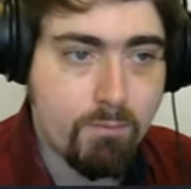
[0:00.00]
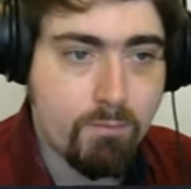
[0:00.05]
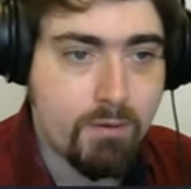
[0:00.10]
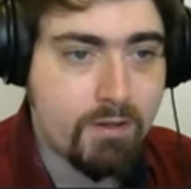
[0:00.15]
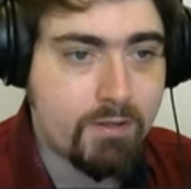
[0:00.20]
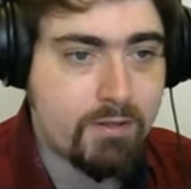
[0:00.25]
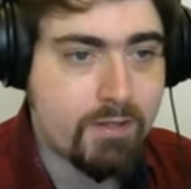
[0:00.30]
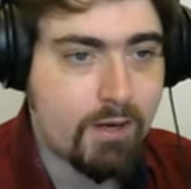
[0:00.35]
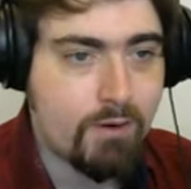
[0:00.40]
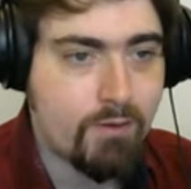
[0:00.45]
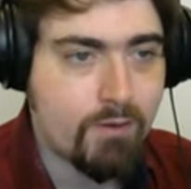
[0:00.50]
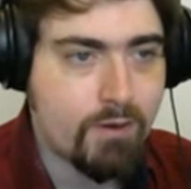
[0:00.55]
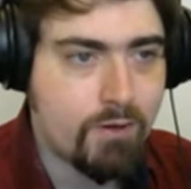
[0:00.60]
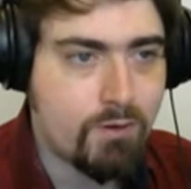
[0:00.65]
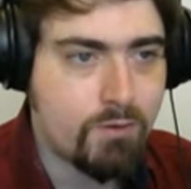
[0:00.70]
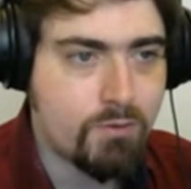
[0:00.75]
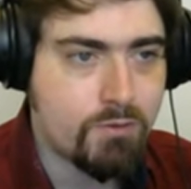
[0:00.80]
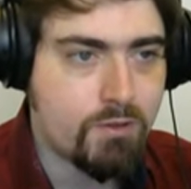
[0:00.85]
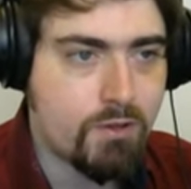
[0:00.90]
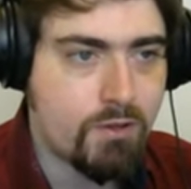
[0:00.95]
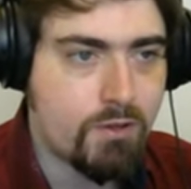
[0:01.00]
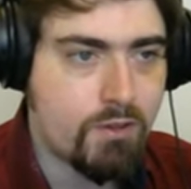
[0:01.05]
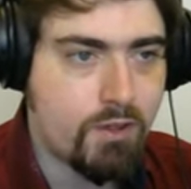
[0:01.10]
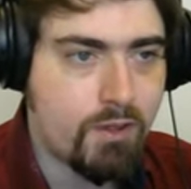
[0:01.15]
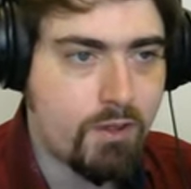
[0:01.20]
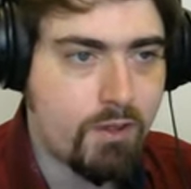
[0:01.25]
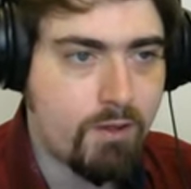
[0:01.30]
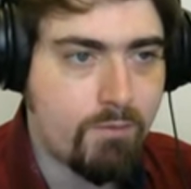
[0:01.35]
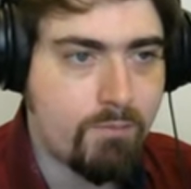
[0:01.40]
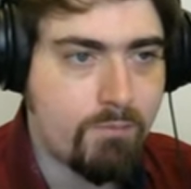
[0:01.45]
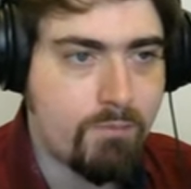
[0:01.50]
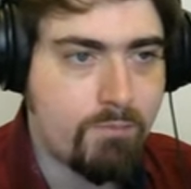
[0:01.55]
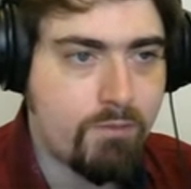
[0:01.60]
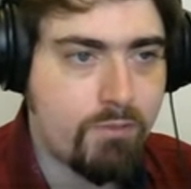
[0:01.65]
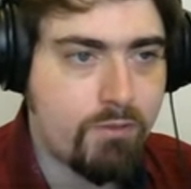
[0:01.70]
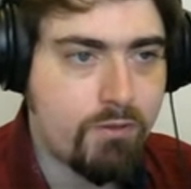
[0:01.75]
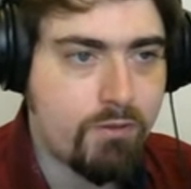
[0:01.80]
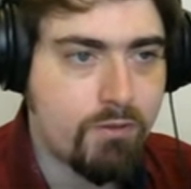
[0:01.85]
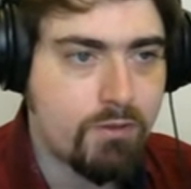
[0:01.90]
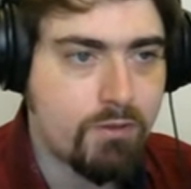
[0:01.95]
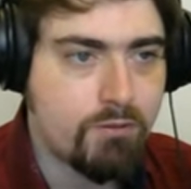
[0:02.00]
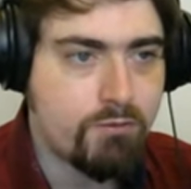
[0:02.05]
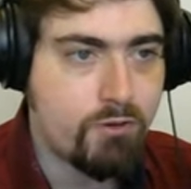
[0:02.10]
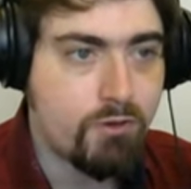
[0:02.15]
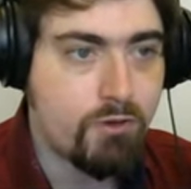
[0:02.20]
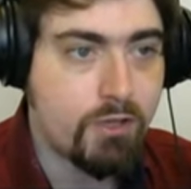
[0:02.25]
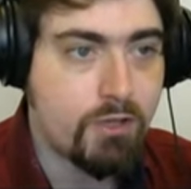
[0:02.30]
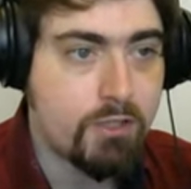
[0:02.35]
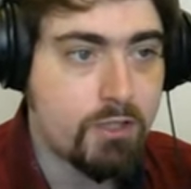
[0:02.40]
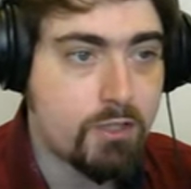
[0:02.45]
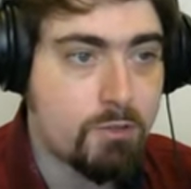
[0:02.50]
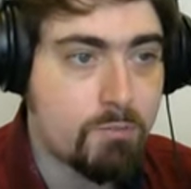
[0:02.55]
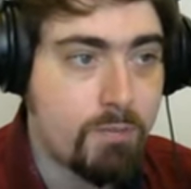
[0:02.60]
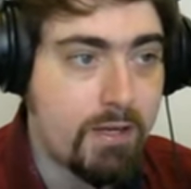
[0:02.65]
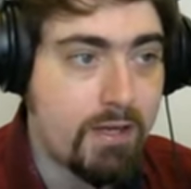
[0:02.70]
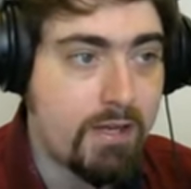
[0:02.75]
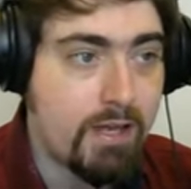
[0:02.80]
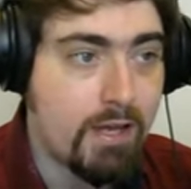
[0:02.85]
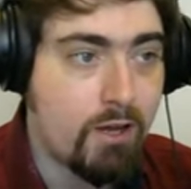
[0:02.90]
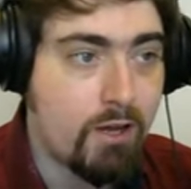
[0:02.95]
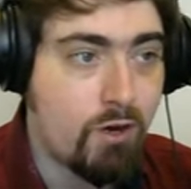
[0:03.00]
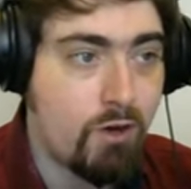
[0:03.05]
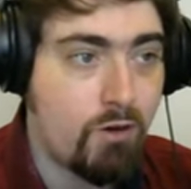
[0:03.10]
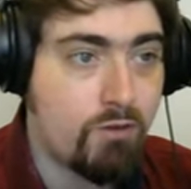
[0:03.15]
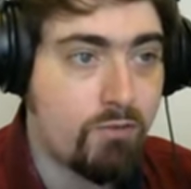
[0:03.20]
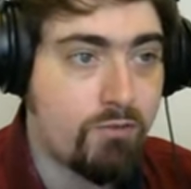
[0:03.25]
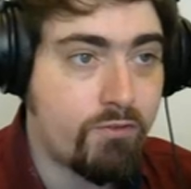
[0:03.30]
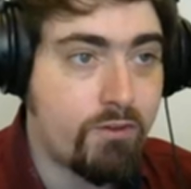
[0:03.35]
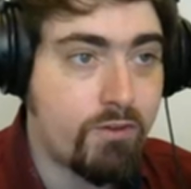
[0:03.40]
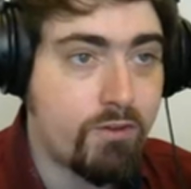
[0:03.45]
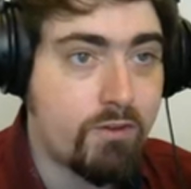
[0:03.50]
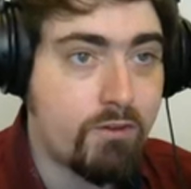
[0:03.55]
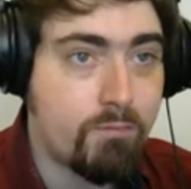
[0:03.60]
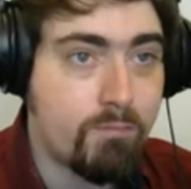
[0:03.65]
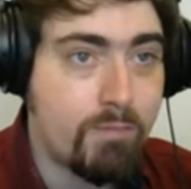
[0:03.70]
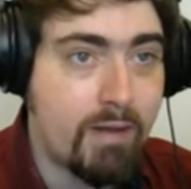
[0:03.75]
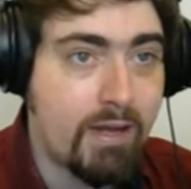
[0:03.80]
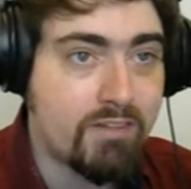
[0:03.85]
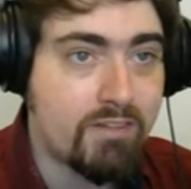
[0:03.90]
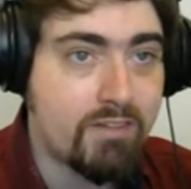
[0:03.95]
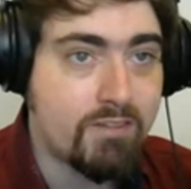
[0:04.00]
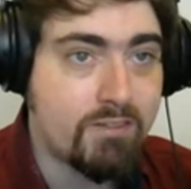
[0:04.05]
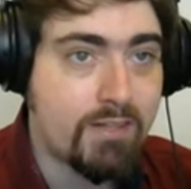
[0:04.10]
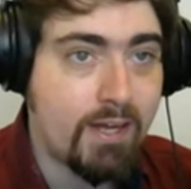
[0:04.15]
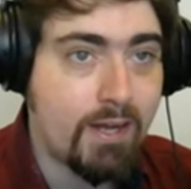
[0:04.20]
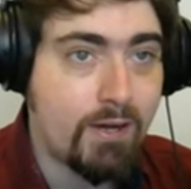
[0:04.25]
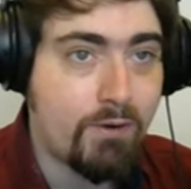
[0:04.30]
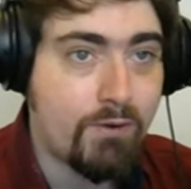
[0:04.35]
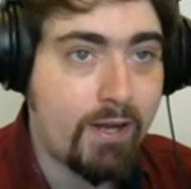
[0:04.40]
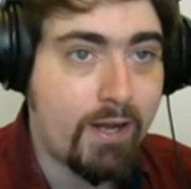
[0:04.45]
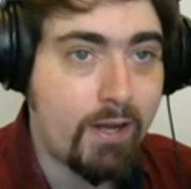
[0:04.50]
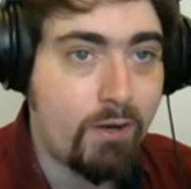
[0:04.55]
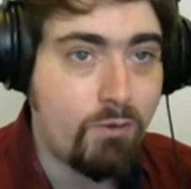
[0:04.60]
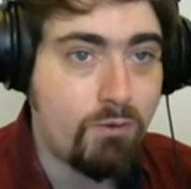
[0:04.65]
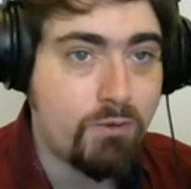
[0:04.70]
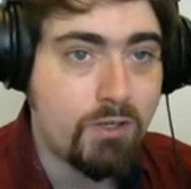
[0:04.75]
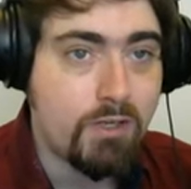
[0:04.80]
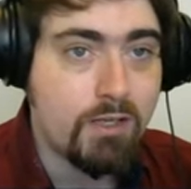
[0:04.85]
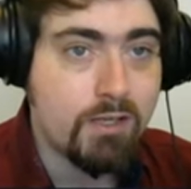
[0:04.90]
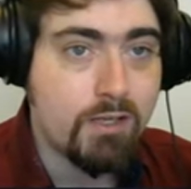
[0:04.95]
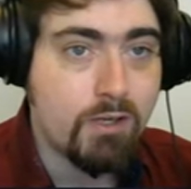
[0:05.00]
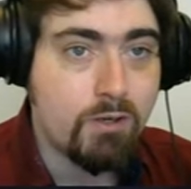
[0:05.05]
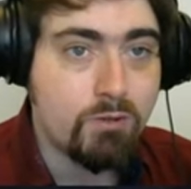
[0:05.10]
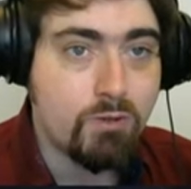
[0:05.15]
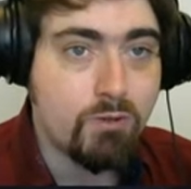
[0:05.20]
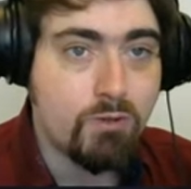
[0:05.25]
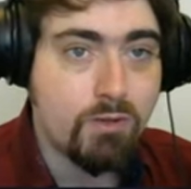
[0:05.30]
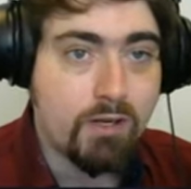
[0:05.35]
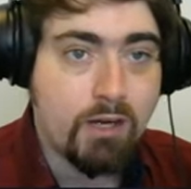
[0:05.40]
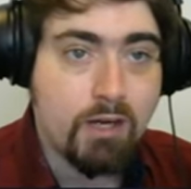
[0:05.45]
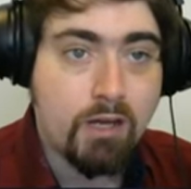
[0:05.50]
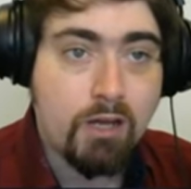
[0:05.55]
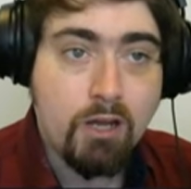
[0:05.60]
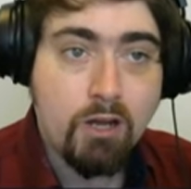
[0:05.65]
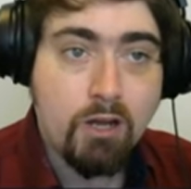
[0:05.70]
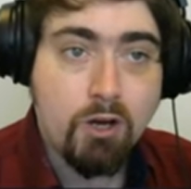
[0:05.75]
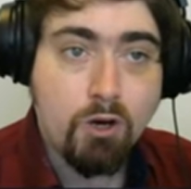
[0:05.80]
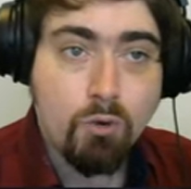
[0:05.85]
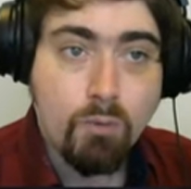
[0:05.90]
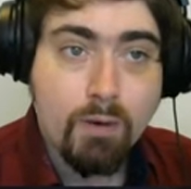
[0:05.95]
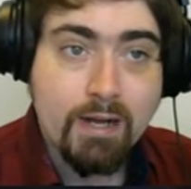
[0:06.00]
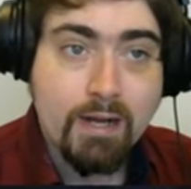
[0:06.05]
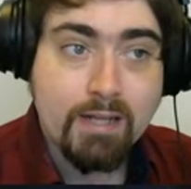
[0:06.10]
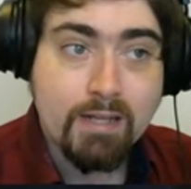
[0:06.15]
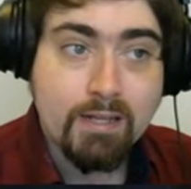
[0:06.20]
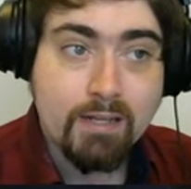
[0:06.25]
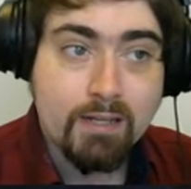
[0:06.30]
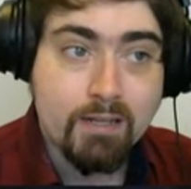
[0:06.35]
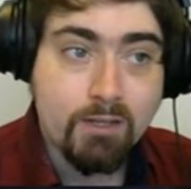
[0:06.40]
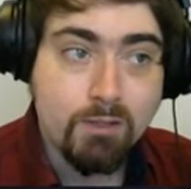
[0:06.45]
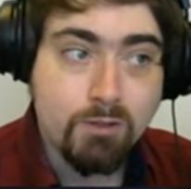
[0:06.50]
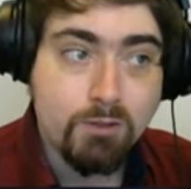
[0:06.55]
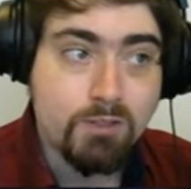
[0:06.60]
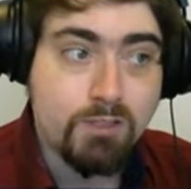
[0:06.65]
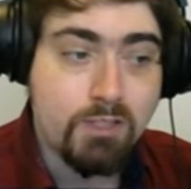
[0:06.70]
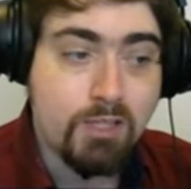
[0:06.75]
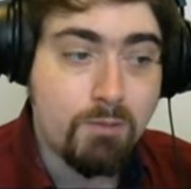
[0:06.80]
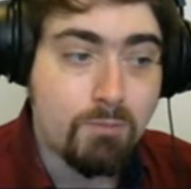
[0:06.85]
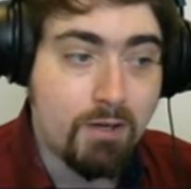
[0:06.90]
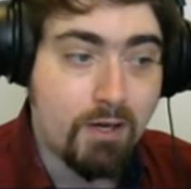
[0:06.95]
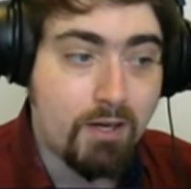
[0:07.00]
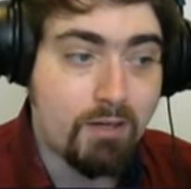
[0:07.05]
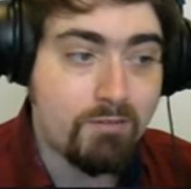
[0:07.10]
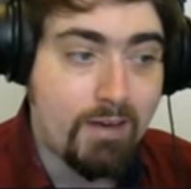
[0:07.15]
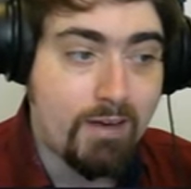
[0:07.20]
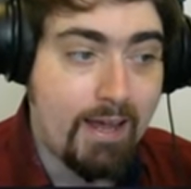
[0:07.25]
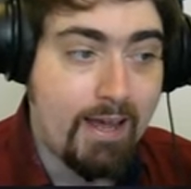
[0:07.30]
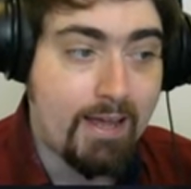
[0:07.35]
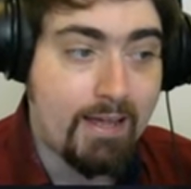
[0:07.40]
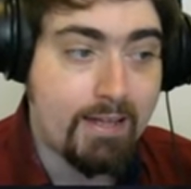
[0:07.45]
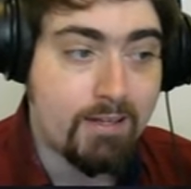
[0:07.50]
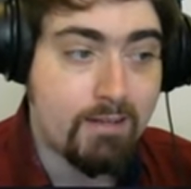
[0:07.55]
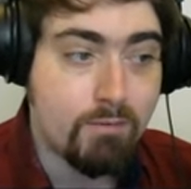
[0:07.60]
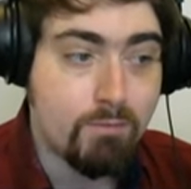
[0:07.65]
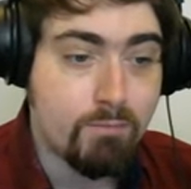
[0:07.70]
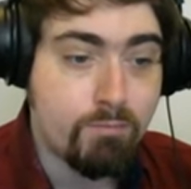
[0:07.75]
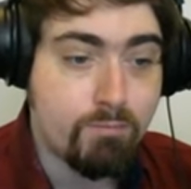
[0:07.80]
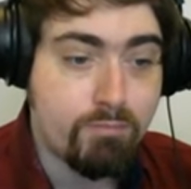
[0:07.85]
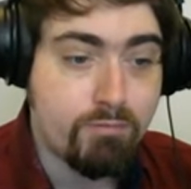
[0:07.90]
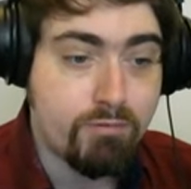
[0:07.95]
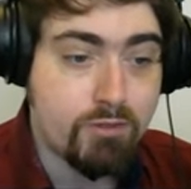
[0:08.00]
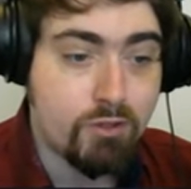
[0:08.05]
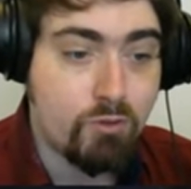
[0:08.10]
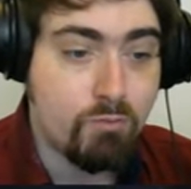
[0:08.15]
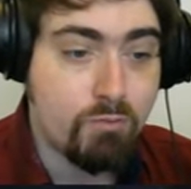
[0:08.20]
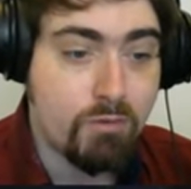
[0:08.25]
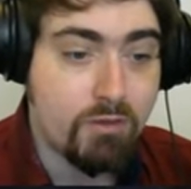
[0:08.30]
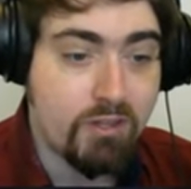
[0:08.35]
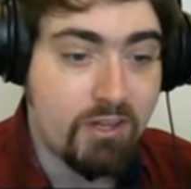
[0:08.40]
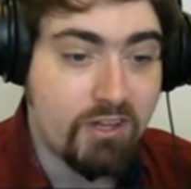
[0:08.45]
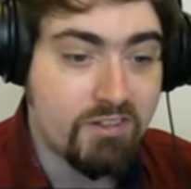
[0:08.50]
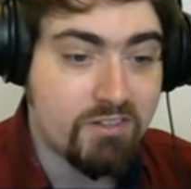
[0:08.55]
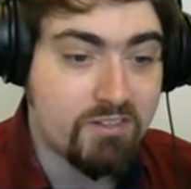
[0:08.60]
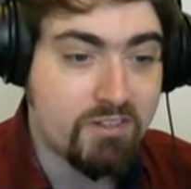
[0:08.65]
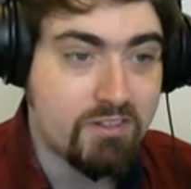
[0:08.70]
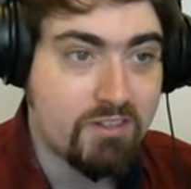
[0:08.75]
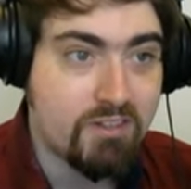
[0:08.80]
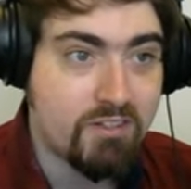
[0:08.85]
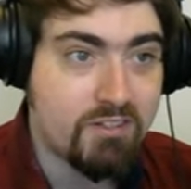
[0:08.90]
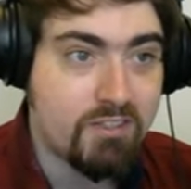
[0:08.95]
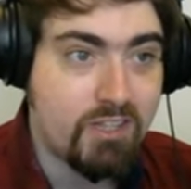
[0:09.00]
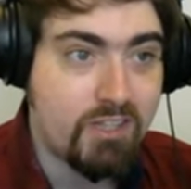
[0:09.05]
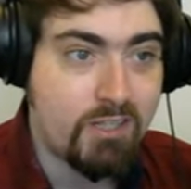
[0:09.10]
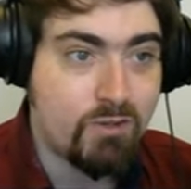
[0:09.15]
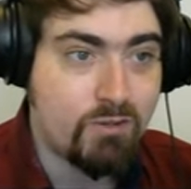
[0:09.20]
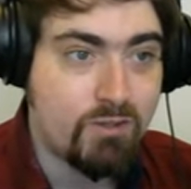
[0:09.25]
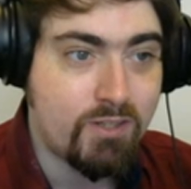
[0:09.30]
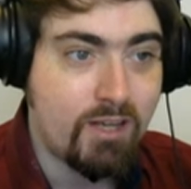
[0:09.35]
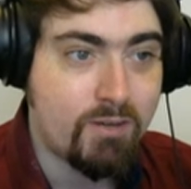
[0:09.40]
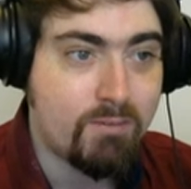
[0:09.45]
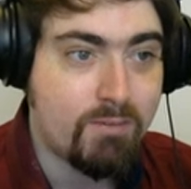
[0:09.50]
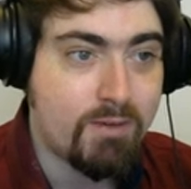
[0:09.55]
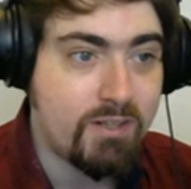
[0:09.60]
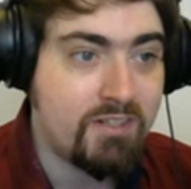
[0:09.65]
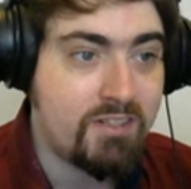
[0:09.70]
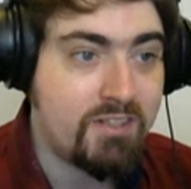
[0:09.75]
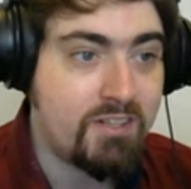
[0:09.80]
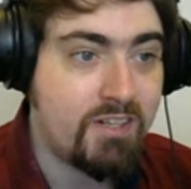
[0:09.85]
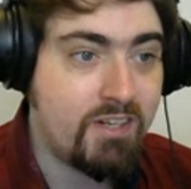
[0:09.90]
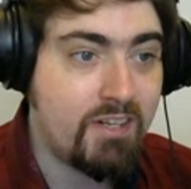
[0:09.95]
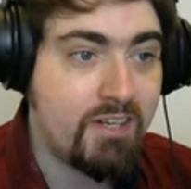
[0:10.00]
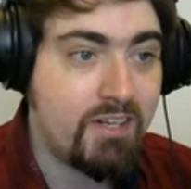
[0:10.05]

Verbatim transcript: But down goes the destroyer. Speaking of mechs is down, how's Eco doing? Well, Cold Team are ahead, presumably thanks to this continued damage